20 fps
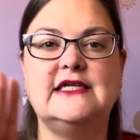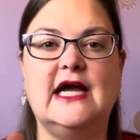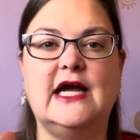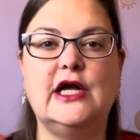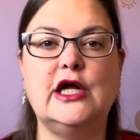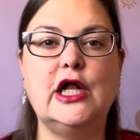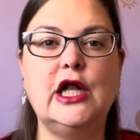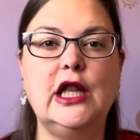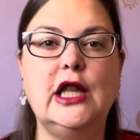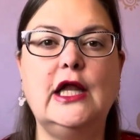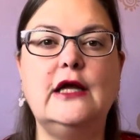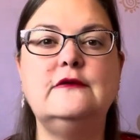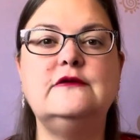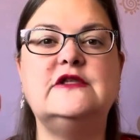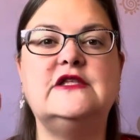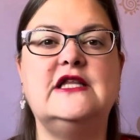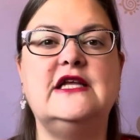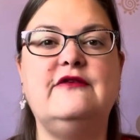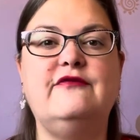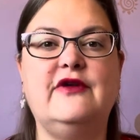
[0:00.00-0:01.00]
and
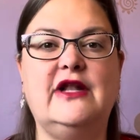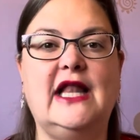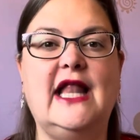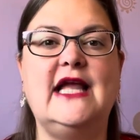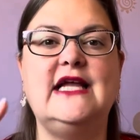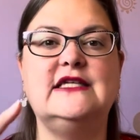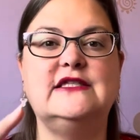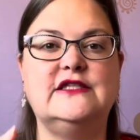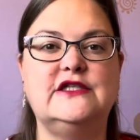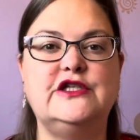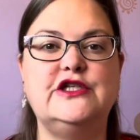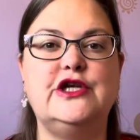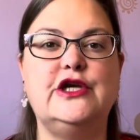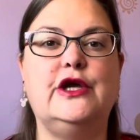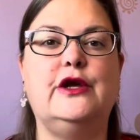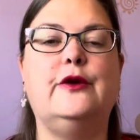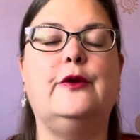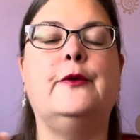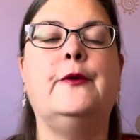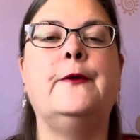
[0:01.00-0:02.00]
closely relates
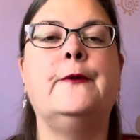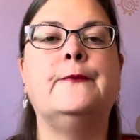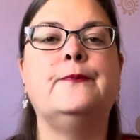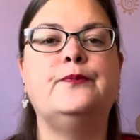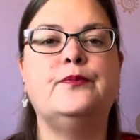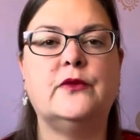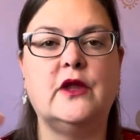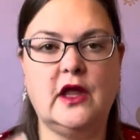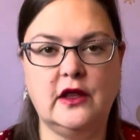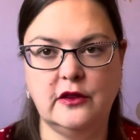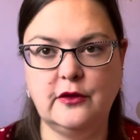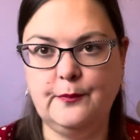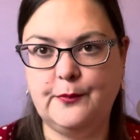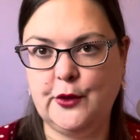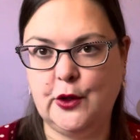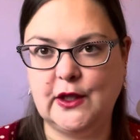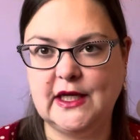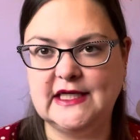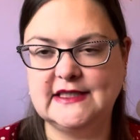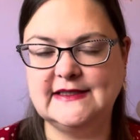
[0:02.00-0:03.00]
to the
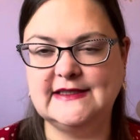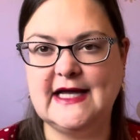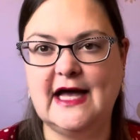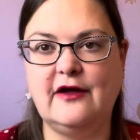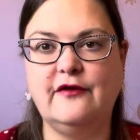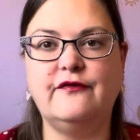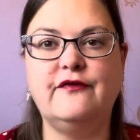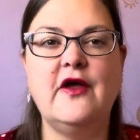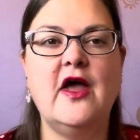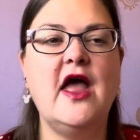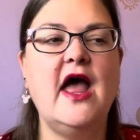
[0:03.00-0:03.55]
book itself.